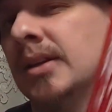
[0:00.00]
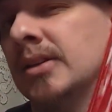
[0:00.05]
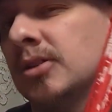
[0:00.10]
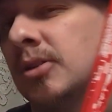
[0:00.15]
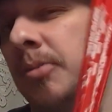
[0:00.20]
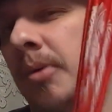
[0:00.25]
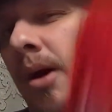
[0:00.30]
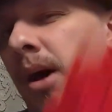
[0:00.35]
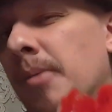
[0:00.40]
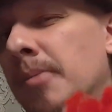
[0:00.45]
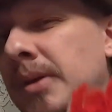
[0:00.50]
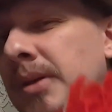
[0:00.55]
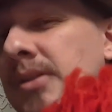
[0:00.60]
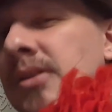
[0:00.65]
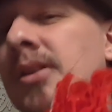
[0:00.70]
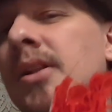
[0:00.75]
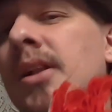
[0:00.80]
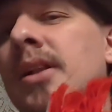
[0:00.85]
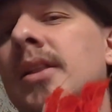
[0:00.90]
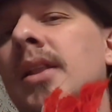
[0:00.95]
So by all means,
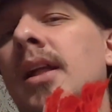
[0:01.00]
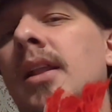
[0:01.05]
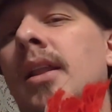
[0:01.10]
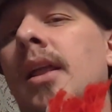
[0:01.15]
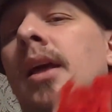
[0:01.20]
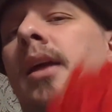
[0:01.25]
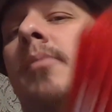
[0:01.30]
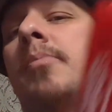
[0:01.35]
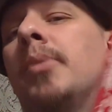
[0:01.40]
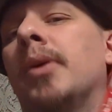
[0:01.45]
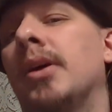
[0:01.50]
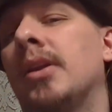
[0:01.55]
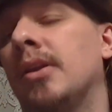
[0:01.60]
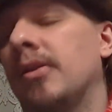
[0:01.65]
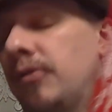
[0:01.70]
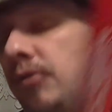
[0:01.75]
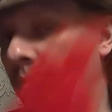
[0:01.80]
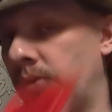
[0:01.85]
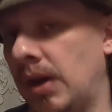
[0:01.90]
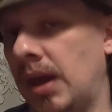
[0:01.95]
click that like button
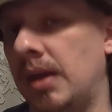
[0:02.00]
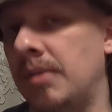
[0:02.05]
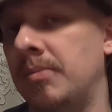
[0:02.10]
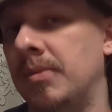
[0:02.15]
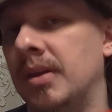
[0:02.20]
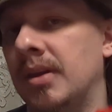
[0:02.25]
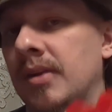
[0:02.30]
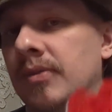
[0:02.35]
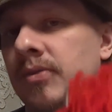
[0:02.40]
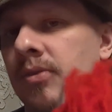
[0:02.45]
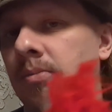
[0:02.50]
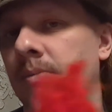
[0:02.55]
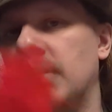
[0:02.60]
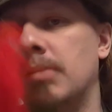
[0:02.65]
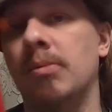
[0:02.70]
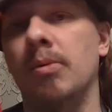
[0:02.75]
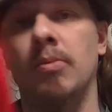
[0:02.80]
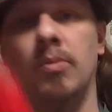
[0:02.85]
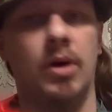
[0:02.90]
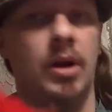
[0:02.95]
if you hate me enough to make
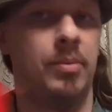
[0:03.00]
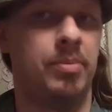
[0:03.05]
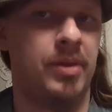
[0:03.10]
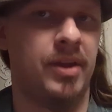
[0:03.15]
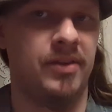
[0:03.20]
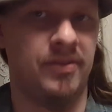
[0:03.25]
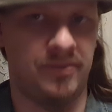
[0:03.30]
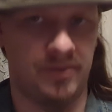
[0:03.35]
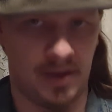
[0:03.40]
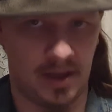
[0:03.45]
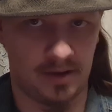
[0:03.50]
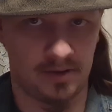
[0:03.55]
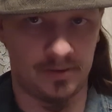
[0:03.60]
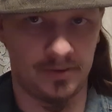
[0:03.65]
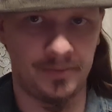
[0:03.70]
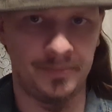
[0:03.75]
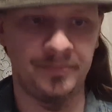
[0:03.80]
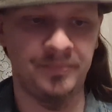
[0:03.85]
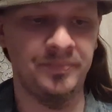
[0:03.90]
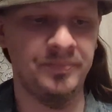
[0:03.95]
me want to play
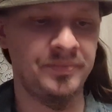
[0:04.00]
Fatal.